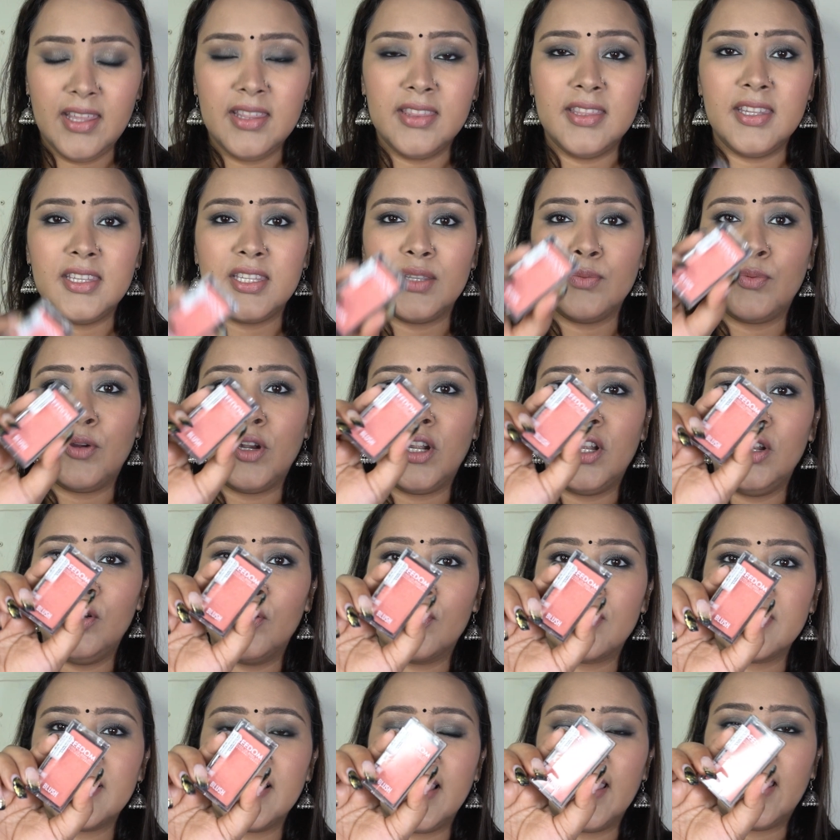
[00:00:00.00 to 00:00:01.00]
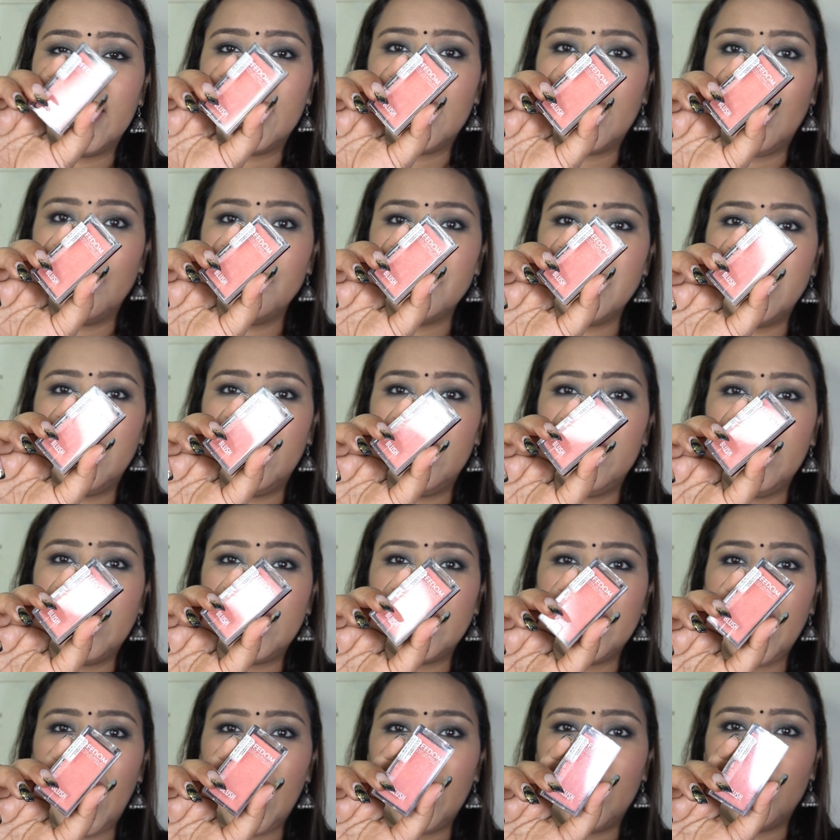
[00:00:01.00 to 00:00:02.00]
This is what it looks like. It comes in a
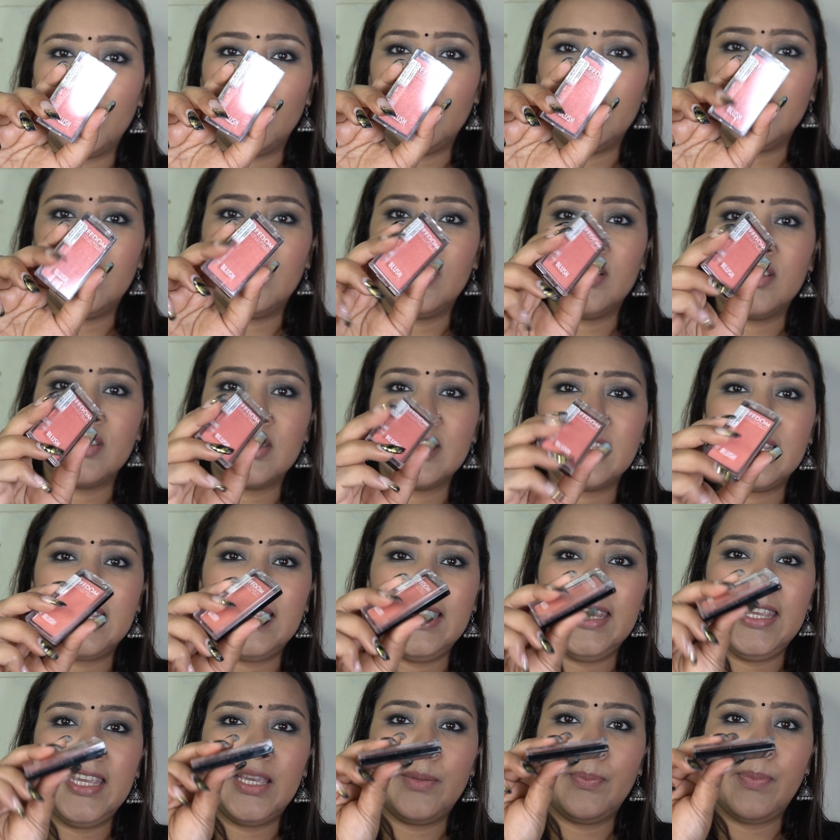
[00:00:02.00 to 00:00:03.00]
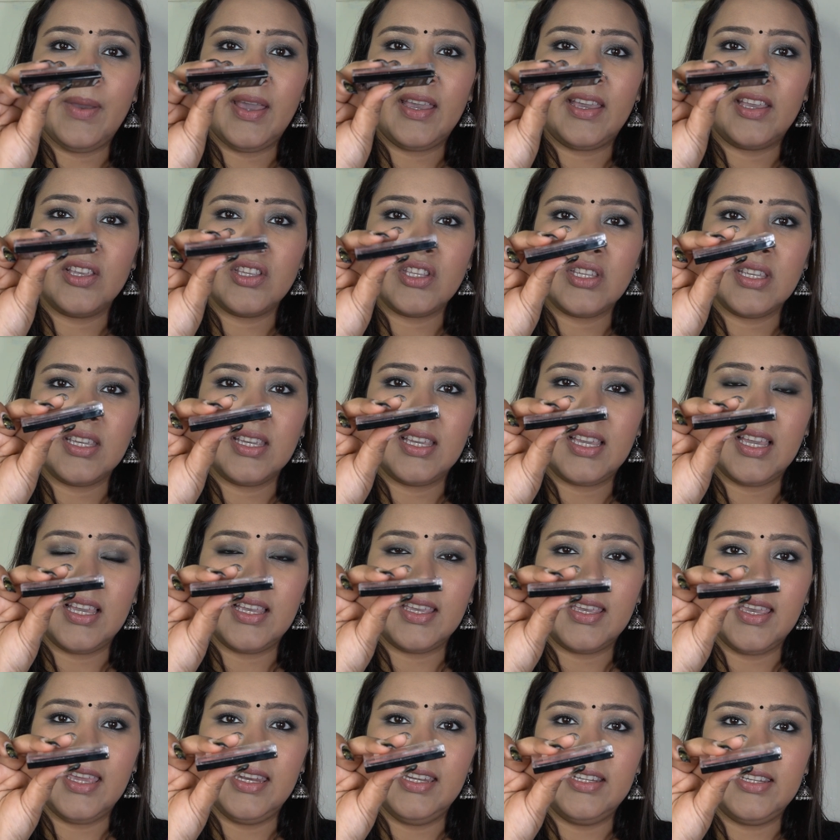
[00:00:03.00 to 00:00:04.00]
rectangular sleek packaging.
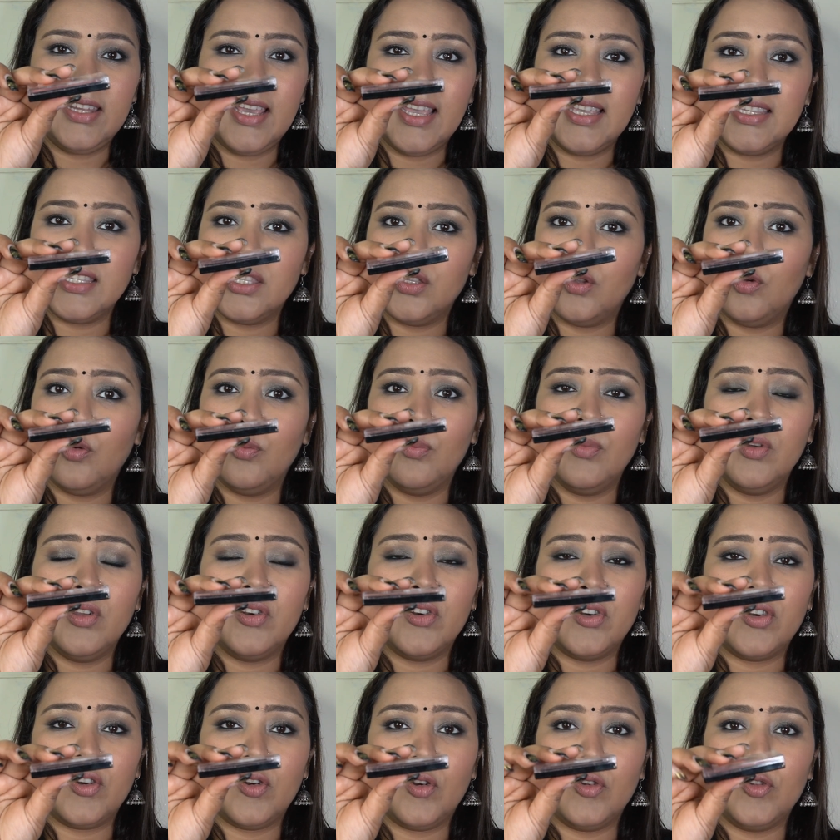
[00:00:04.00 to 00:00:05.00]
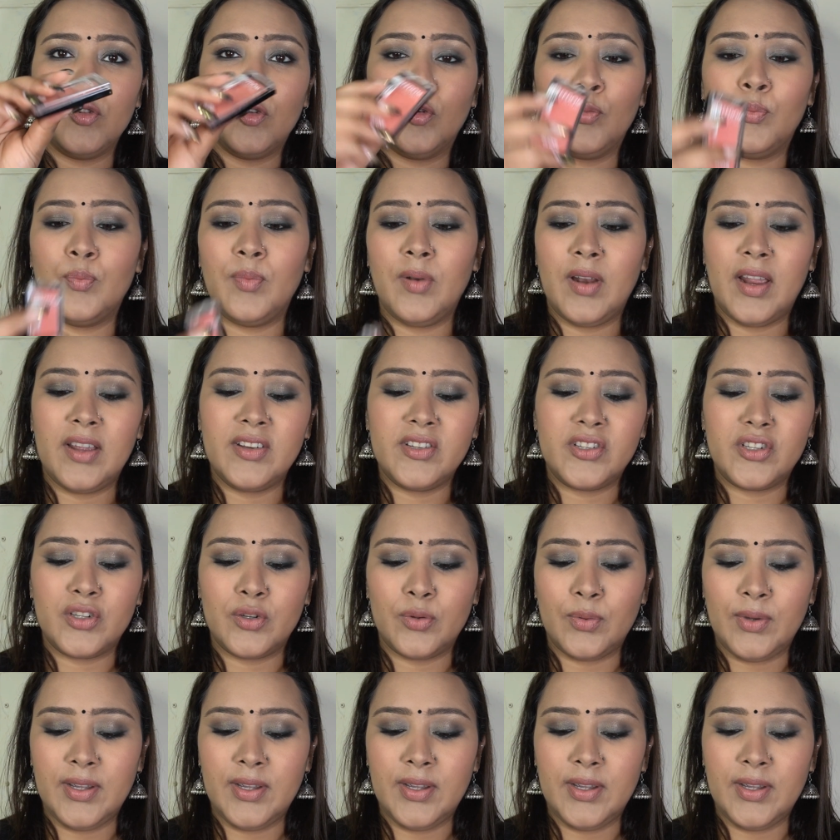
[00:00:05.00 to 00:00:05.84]
Again, it has no mirror or no blush to